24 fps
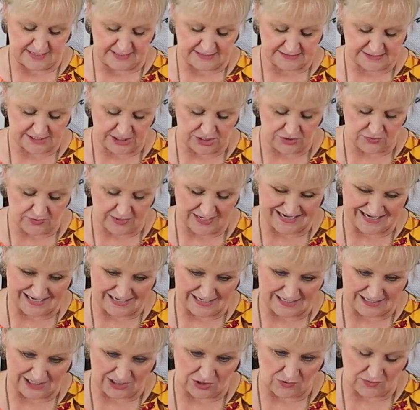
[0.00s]
So you
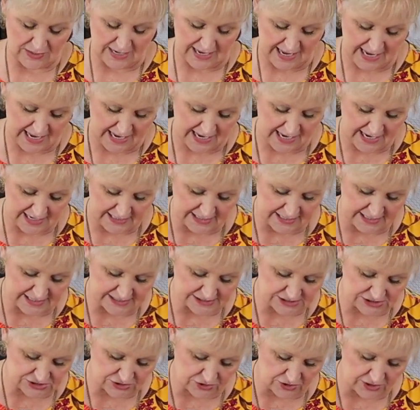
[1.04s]
can get
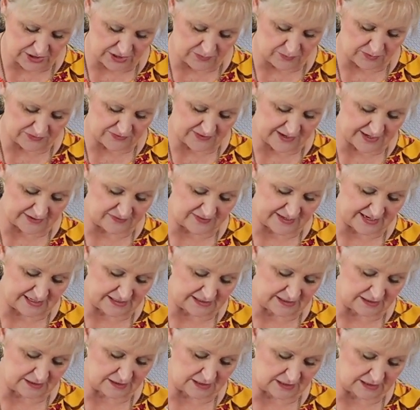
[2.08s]
it started without that
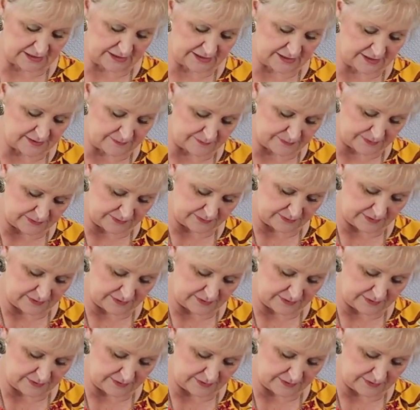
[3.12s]
little clip.